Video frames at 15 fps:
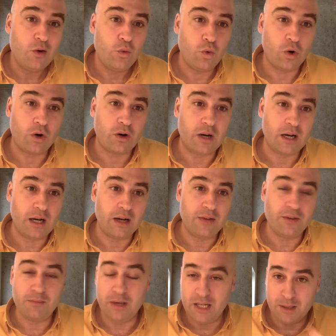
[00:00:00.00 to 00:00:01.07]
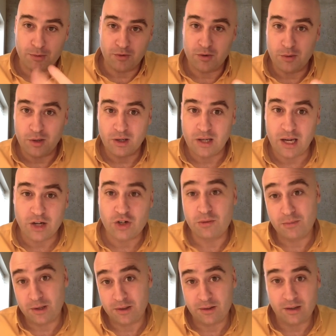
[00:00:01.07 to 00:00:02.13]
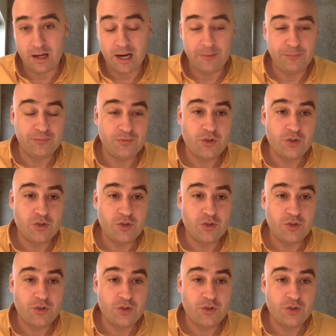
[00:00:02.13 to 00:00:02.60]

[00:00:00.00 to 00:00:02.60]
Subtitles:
were the medium of communication, but they're not.